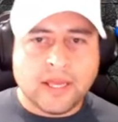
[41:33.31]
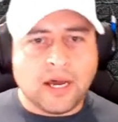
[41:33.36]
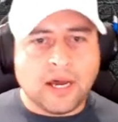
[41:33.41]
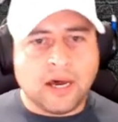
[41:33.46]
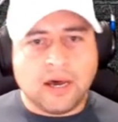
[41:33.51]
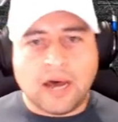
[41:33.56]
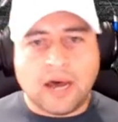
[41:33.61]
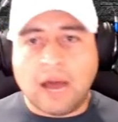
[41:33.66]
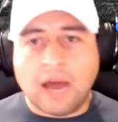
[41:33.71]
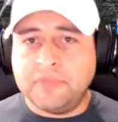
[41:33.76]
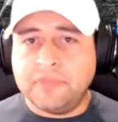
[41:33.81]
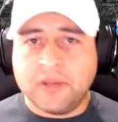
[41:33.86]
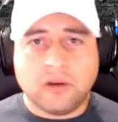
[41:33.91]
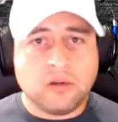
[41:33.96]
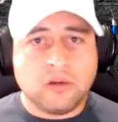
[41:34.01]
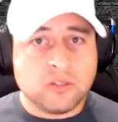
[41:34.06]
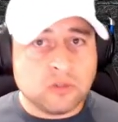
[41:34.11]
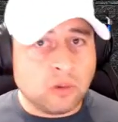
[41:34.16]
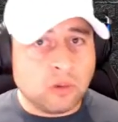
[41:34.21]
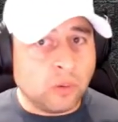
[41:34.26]
I'm
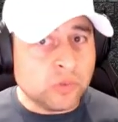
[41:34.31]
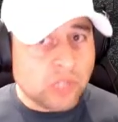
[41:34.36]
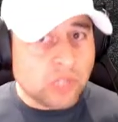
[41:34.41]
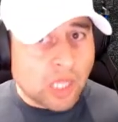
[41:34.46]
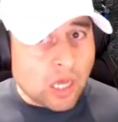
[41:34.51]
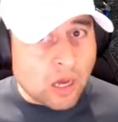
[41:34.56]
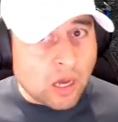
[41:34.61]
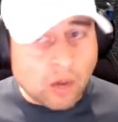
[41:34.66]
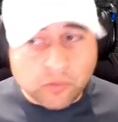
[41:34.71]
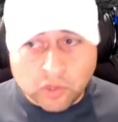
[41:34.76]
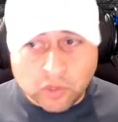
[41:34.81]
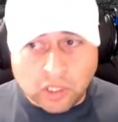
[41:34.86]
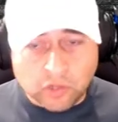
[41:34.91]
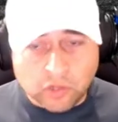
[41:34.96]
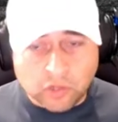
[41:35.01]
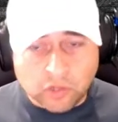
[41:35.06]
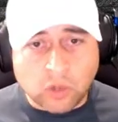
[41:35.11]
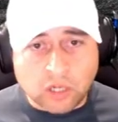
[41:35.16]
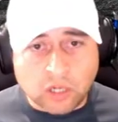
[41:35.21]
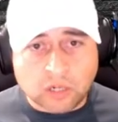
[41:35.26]
there until I'm no
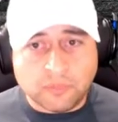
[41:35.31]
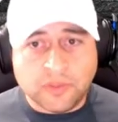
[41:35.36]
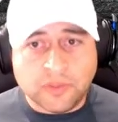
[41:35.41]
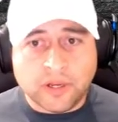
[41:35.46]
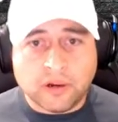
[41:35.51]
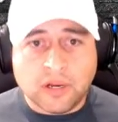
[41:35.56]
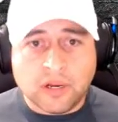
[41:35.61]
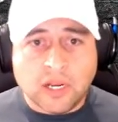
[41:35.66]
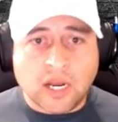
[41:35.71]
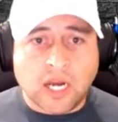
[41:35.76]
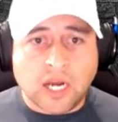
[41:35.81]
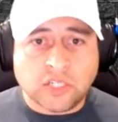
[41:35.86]
longer welcome there.